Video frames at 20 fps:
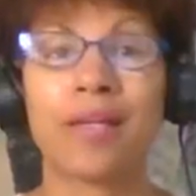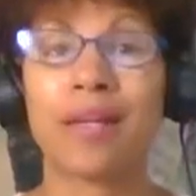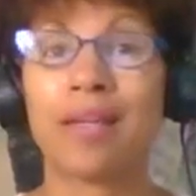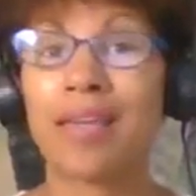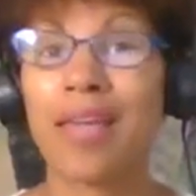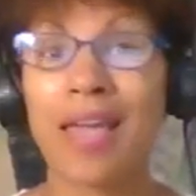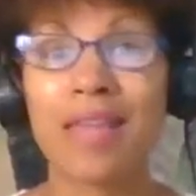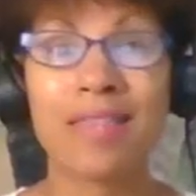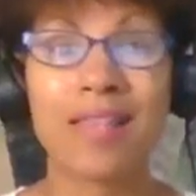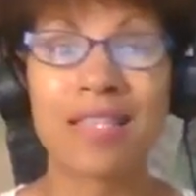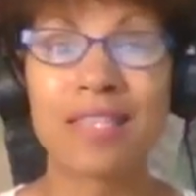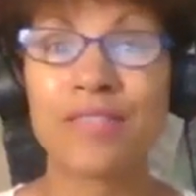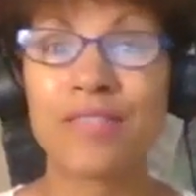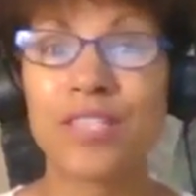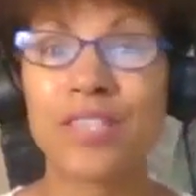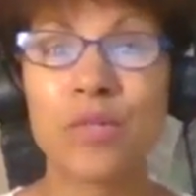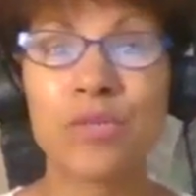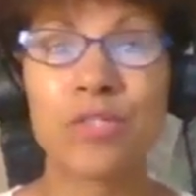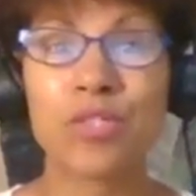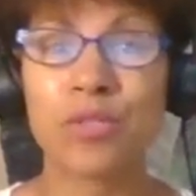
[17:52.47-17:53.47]
Again, that's
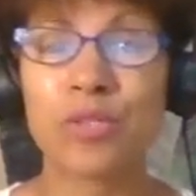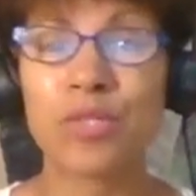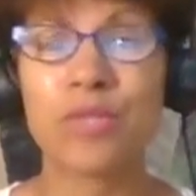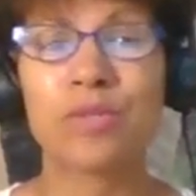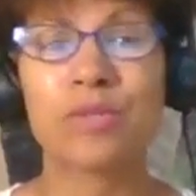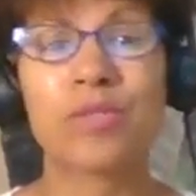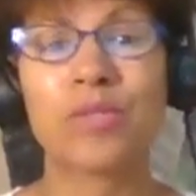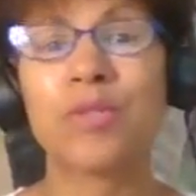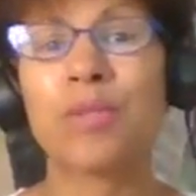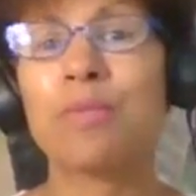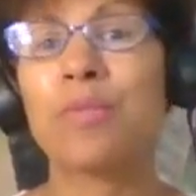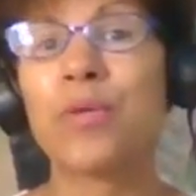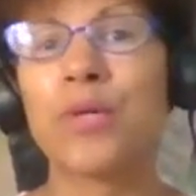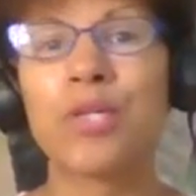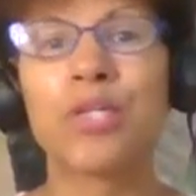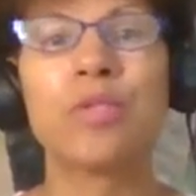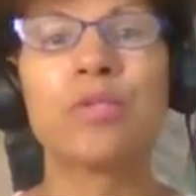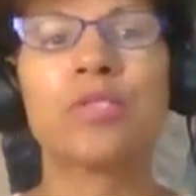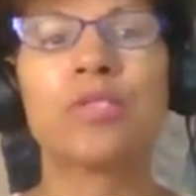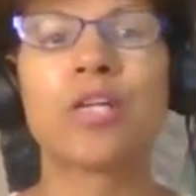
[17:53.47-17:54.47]
so true. So the more
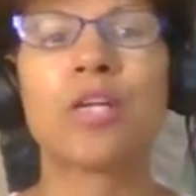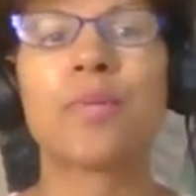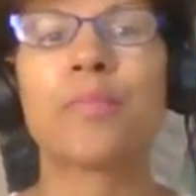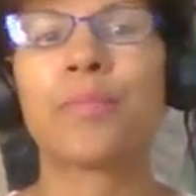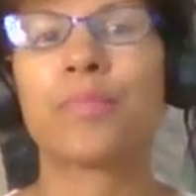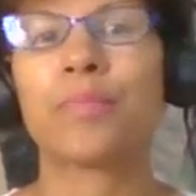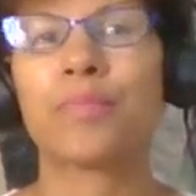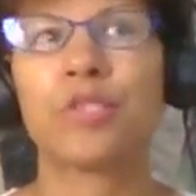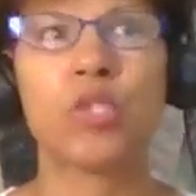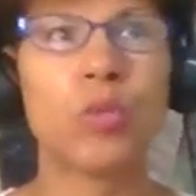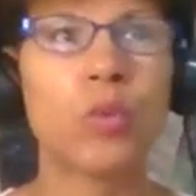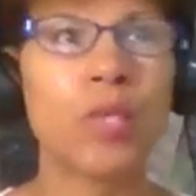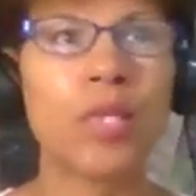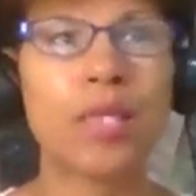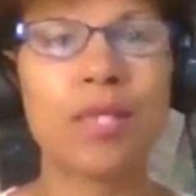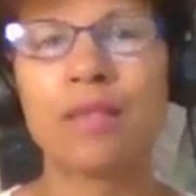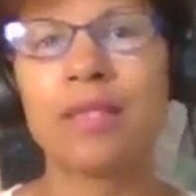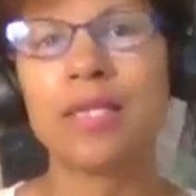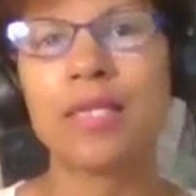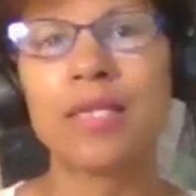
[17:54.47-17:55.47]
you start
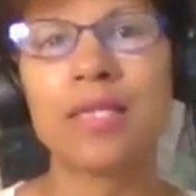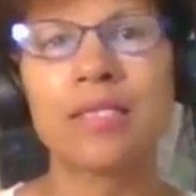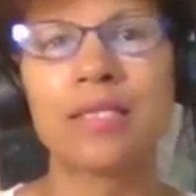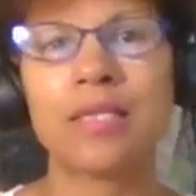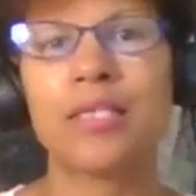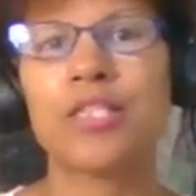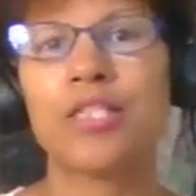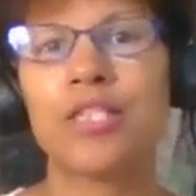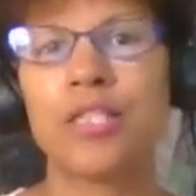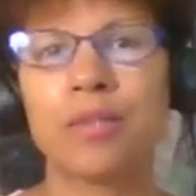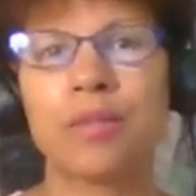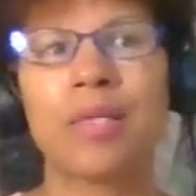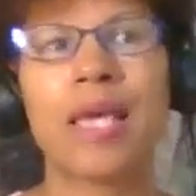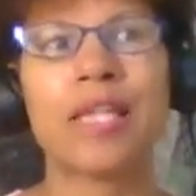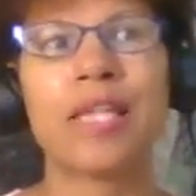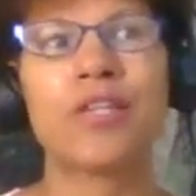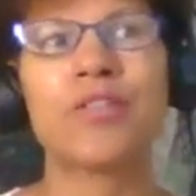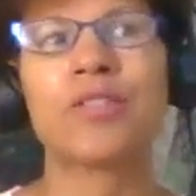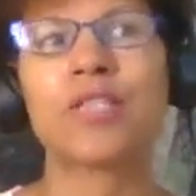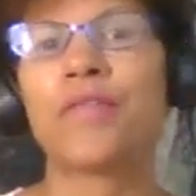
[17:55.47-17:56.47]
doing things and
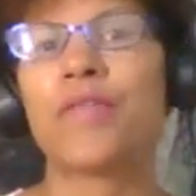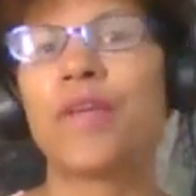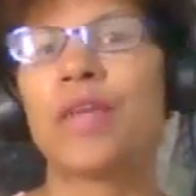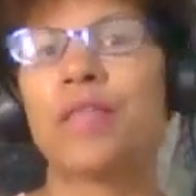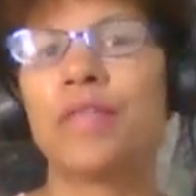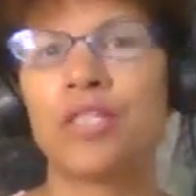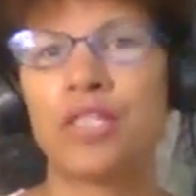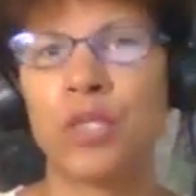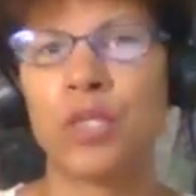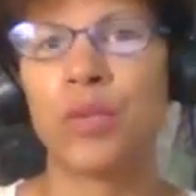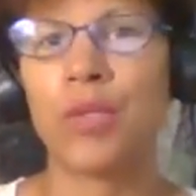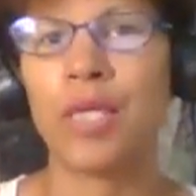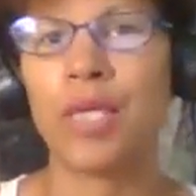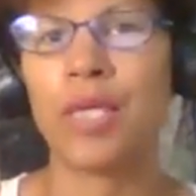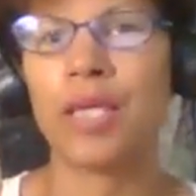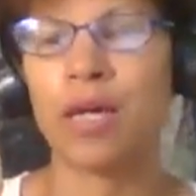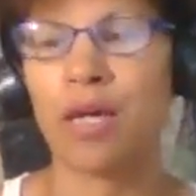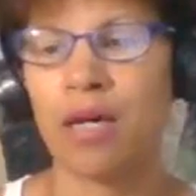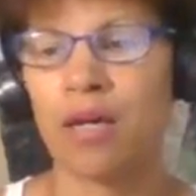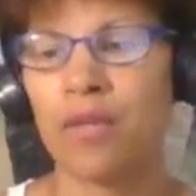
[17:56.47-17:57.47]
get yourself in the
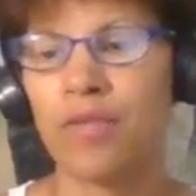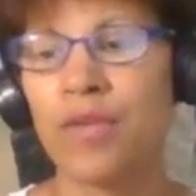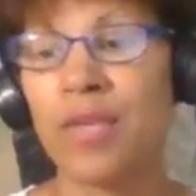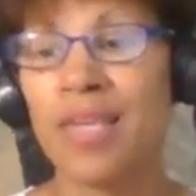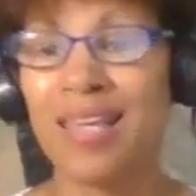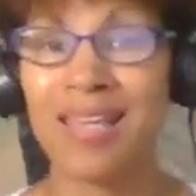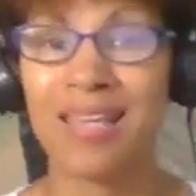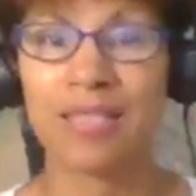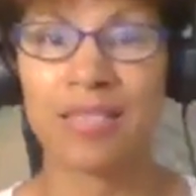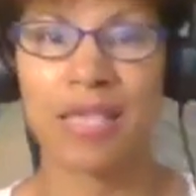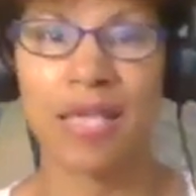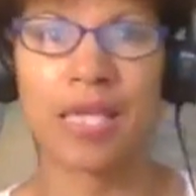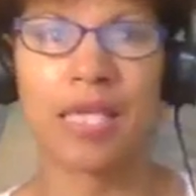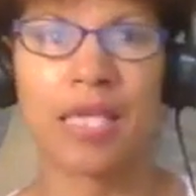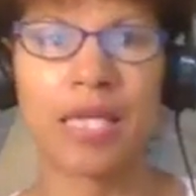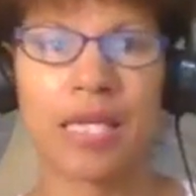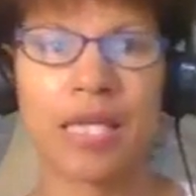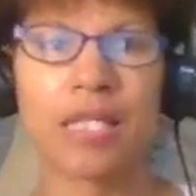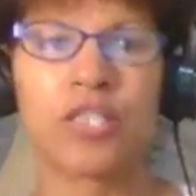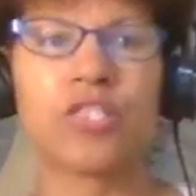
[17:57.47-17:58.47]
doing of
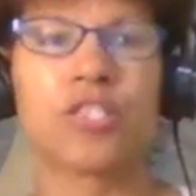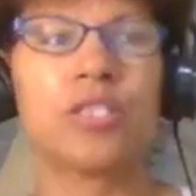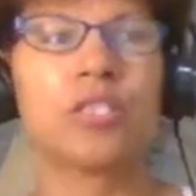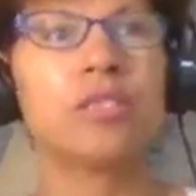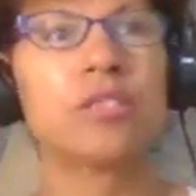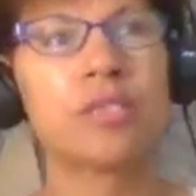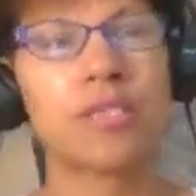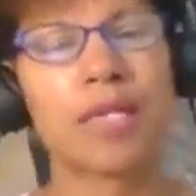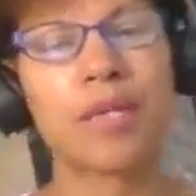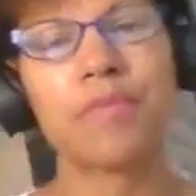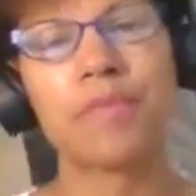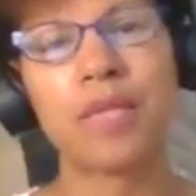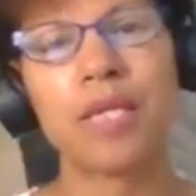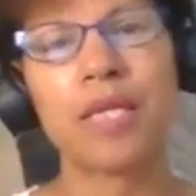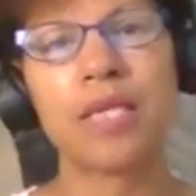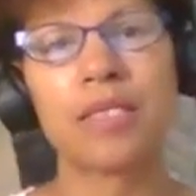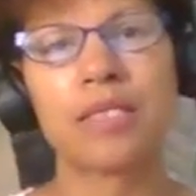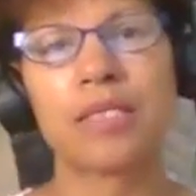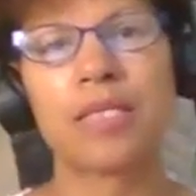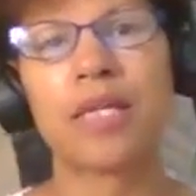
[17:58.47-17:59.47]
taking action on
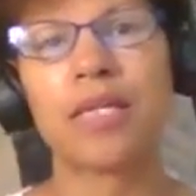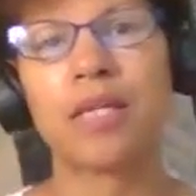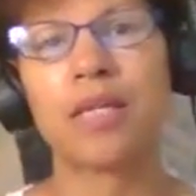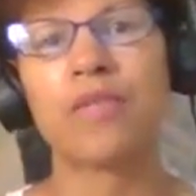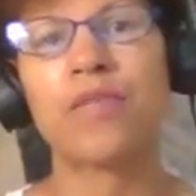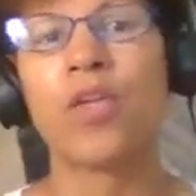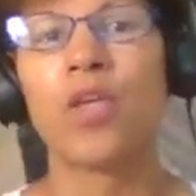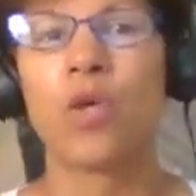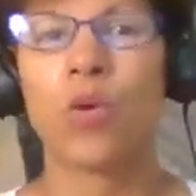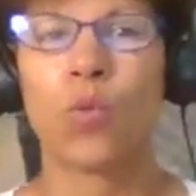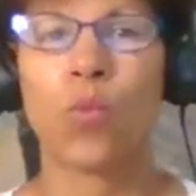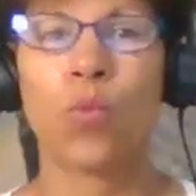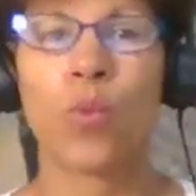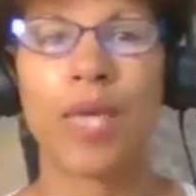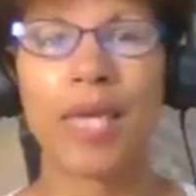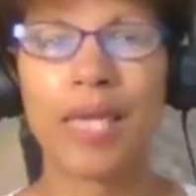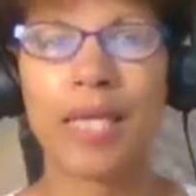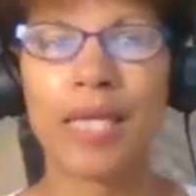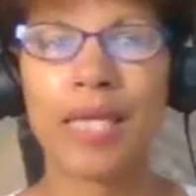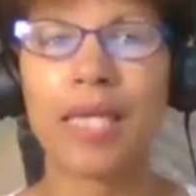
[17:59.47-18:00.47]
something instead of
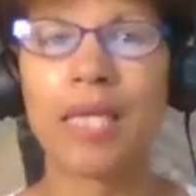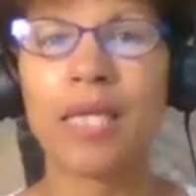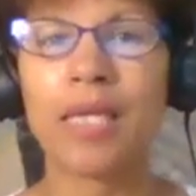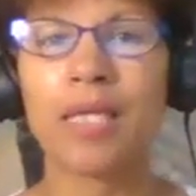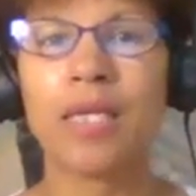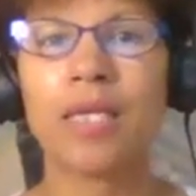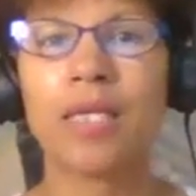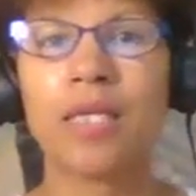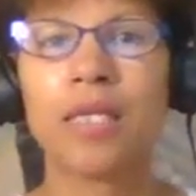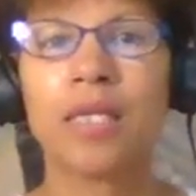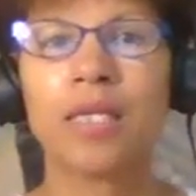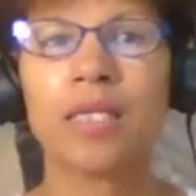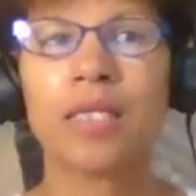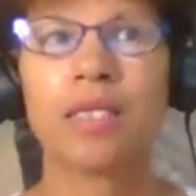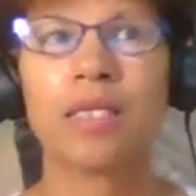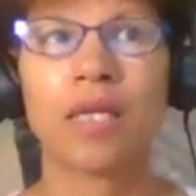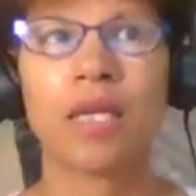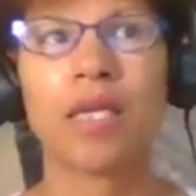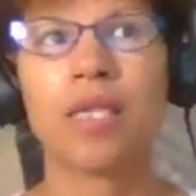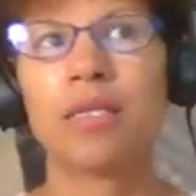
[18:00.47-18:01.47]
waiting
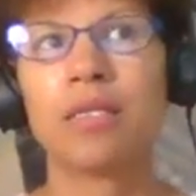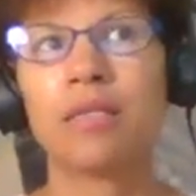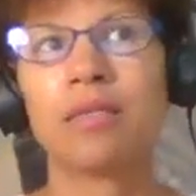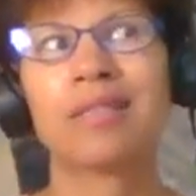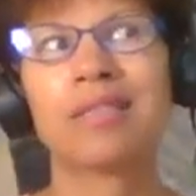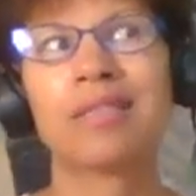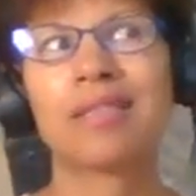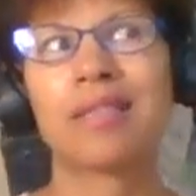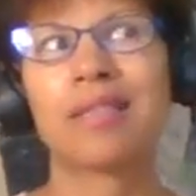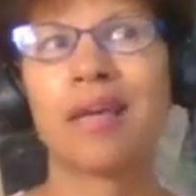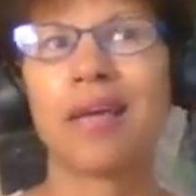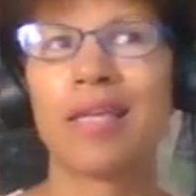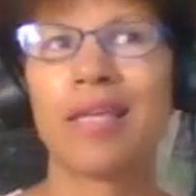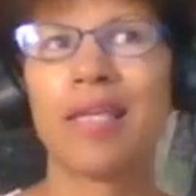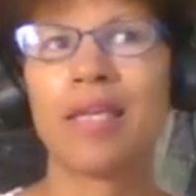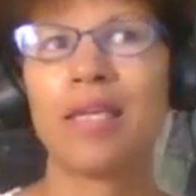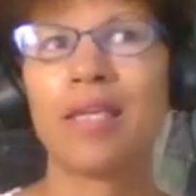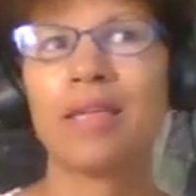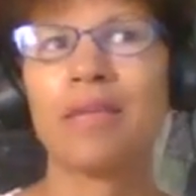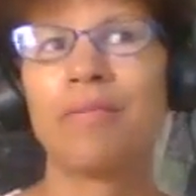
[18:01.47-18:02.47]
and
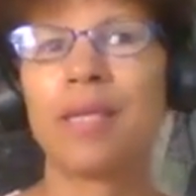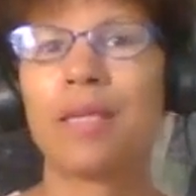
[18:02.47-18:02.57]
deciding